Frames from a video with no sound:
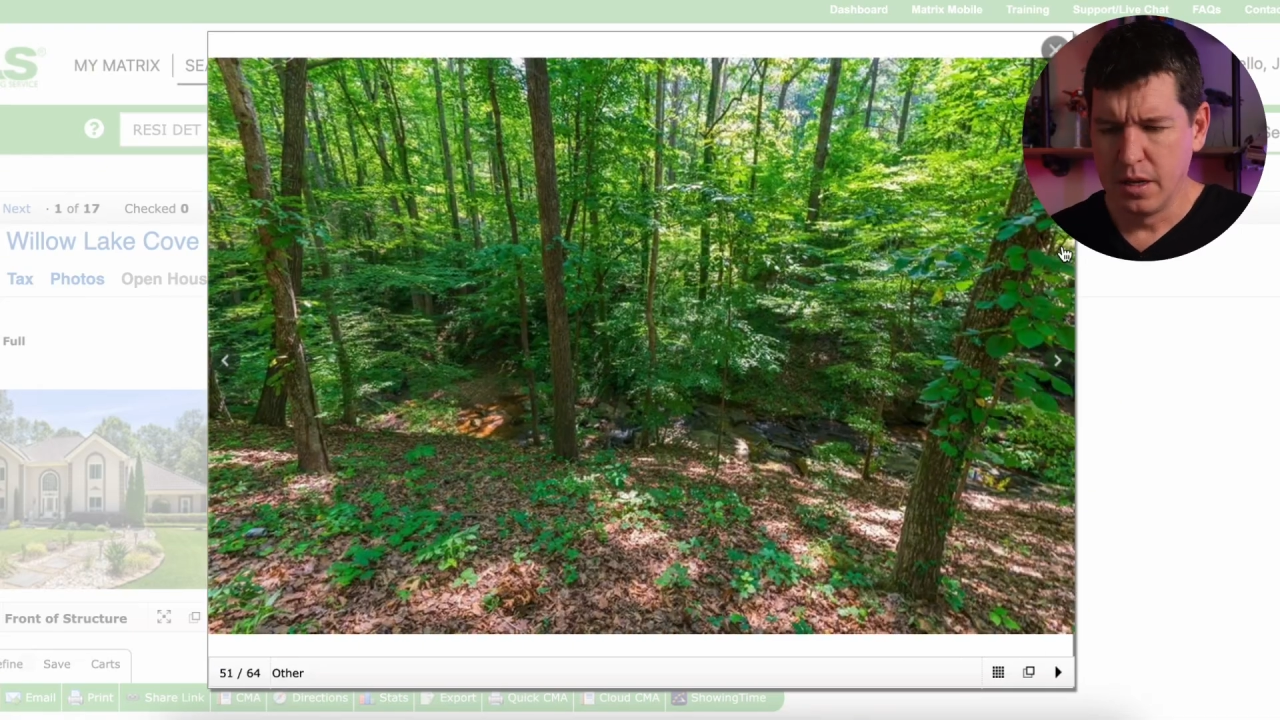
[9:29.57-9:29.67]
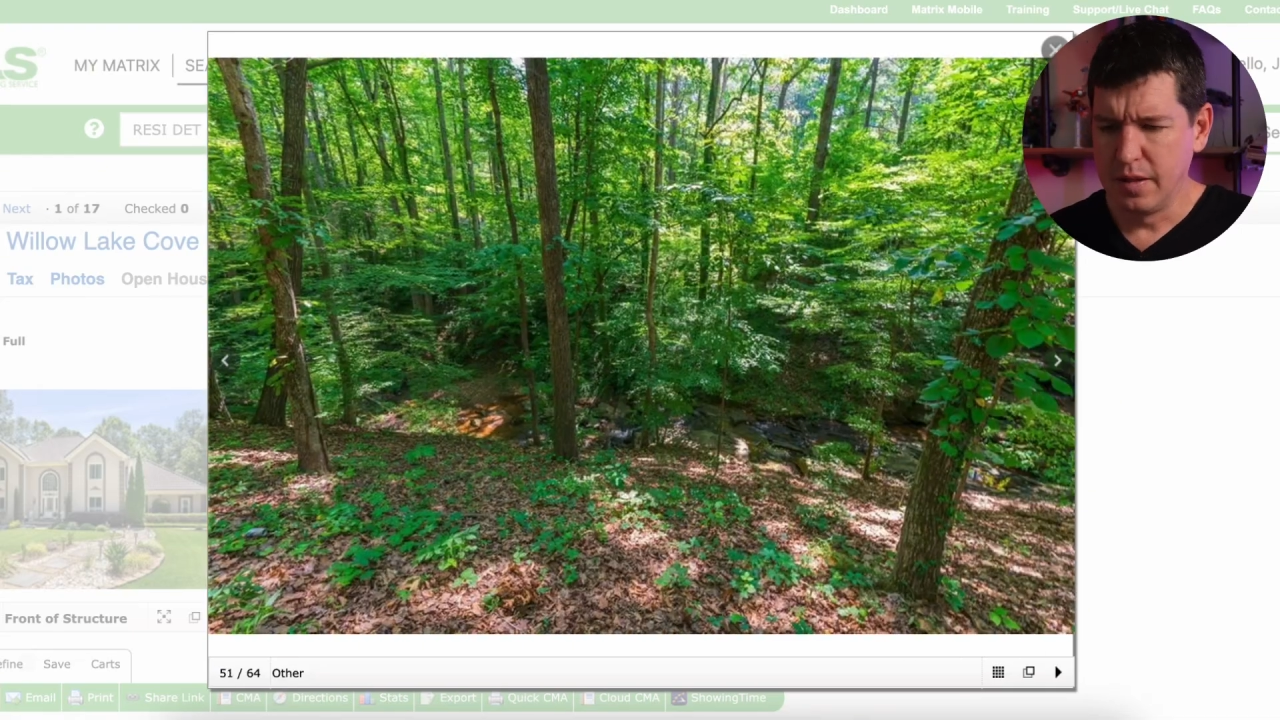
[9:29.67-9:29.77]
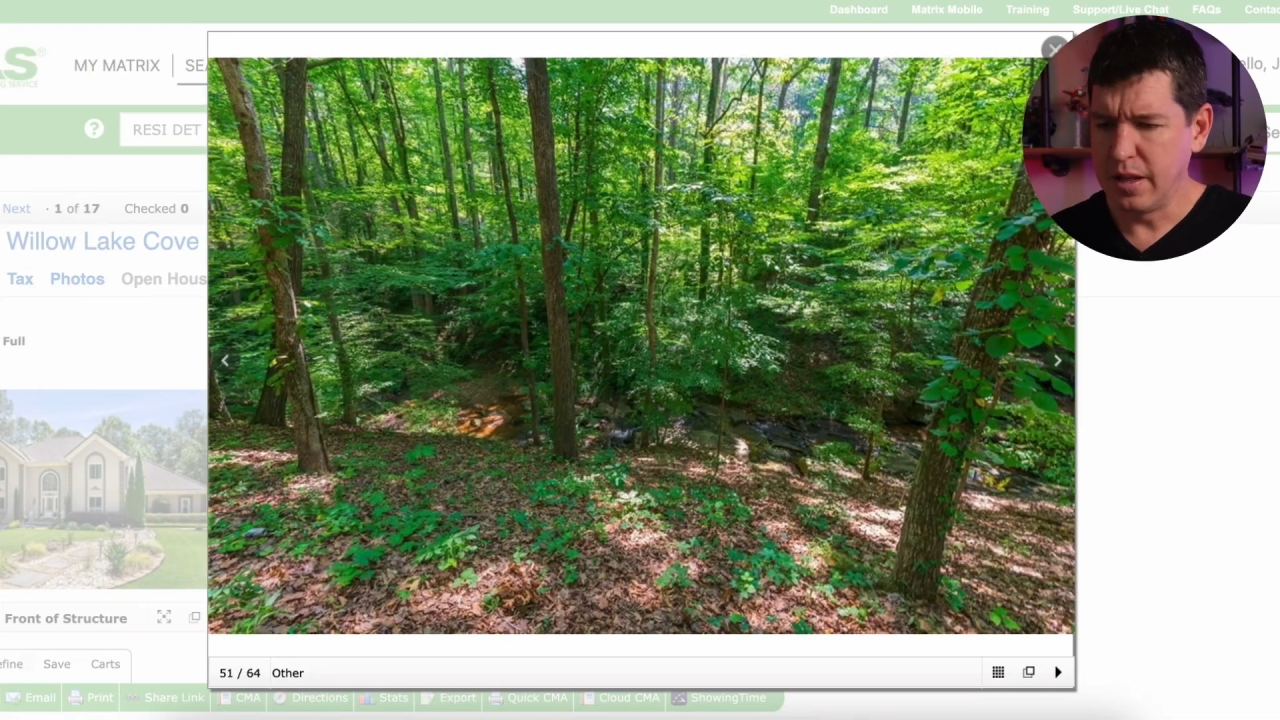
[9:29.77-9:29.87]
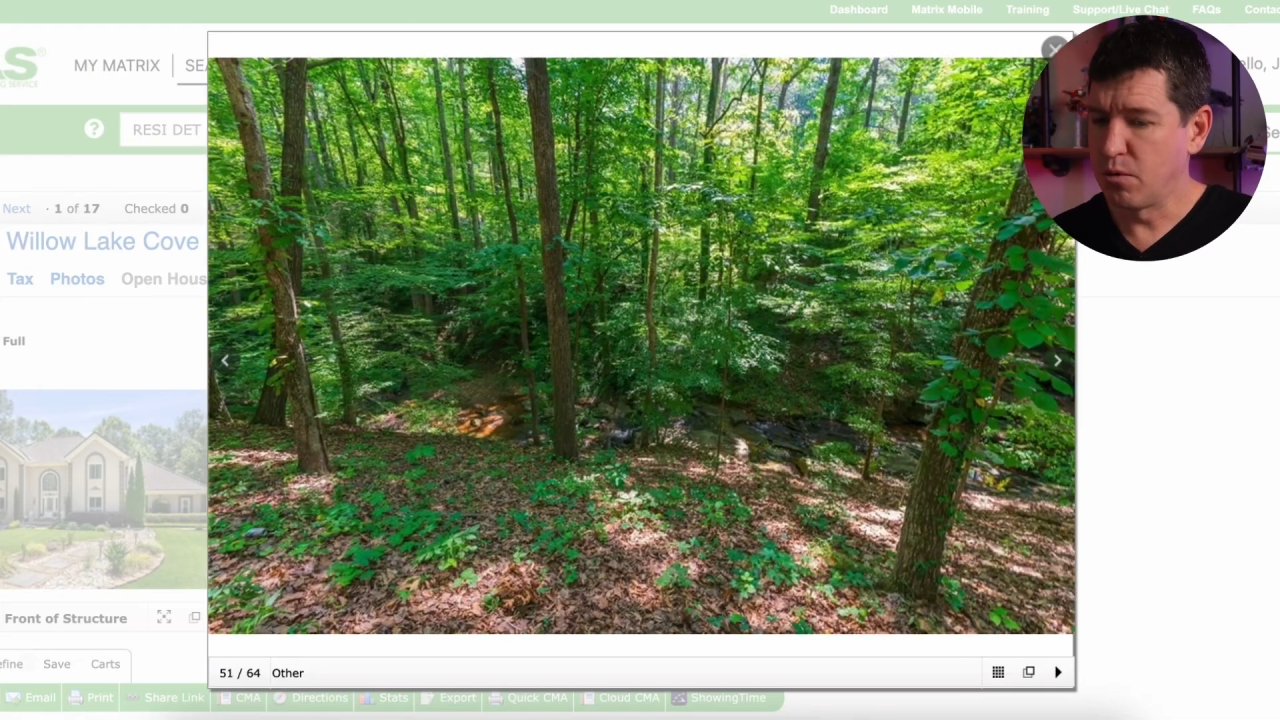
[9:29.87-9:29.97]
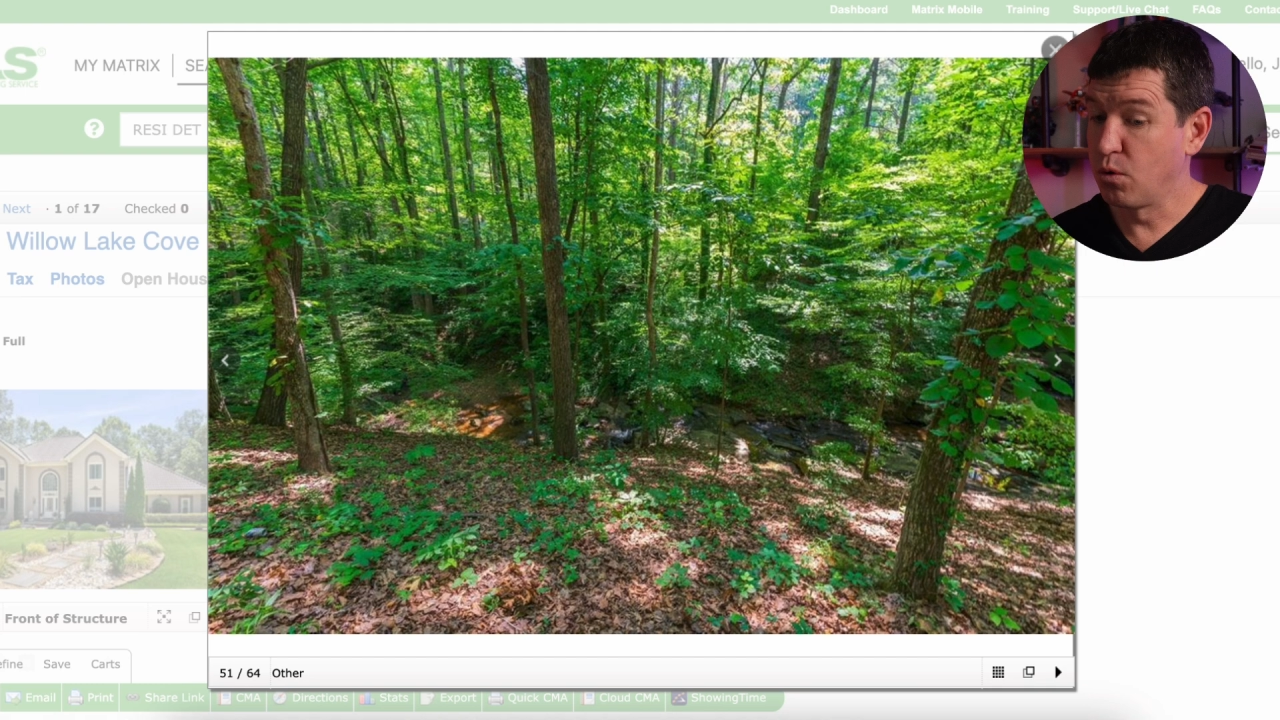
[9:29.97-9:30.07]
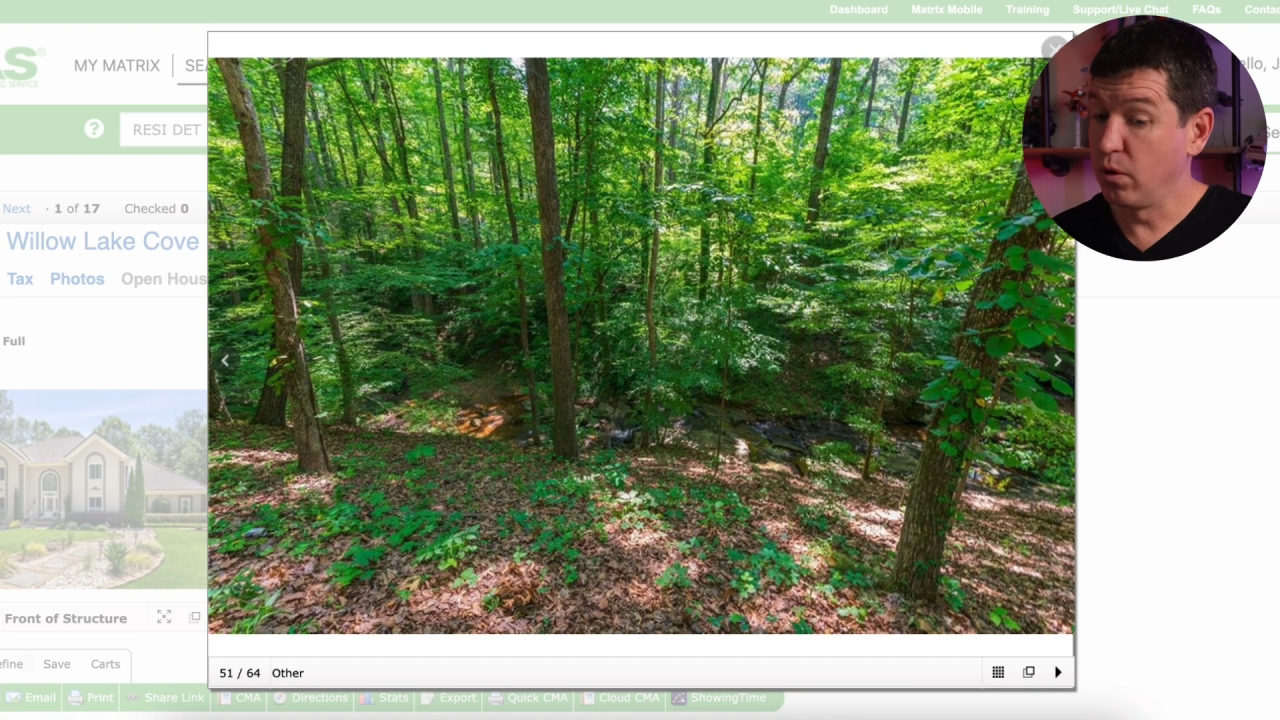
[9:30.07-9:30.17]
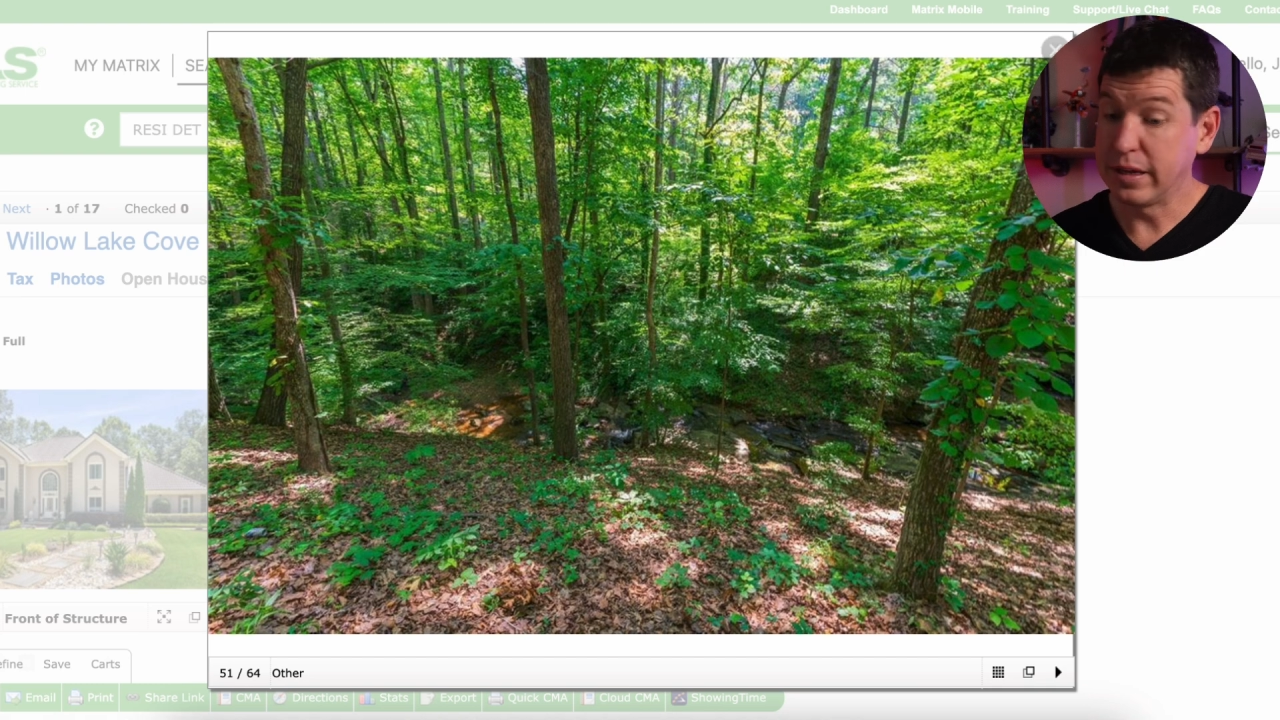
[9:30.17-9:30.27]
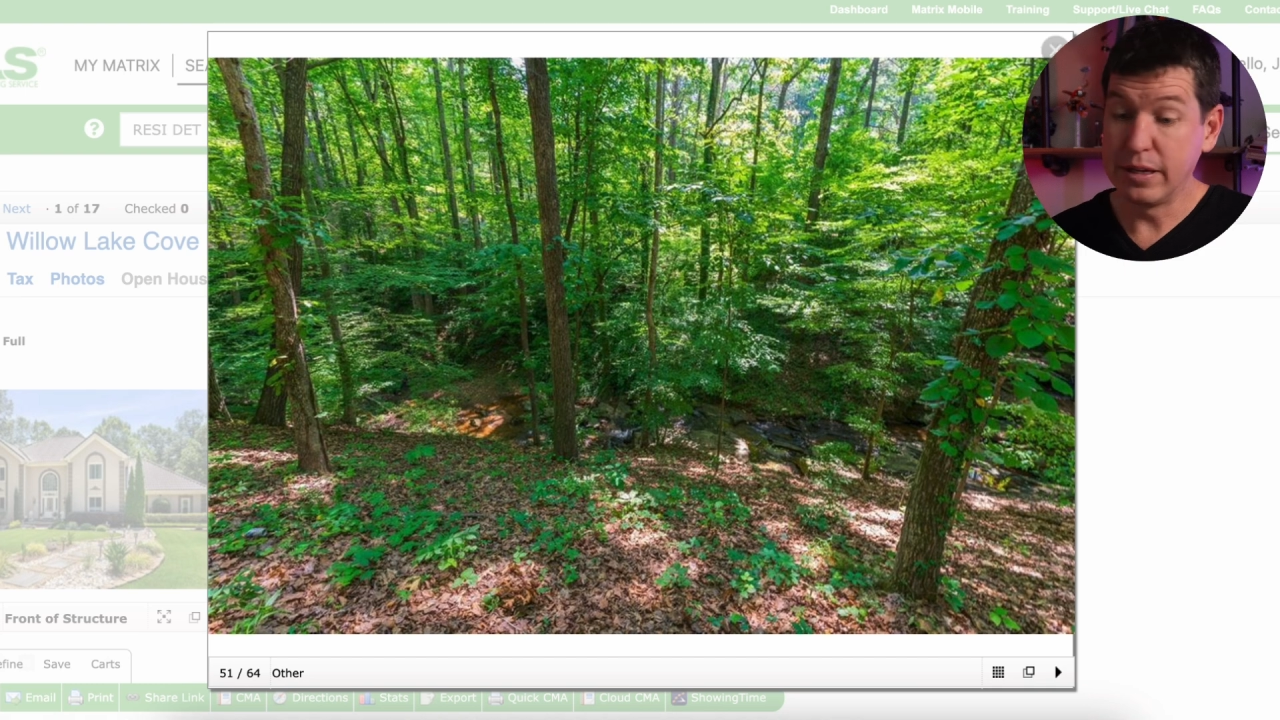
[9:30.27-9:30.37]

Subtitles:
A lot of rolling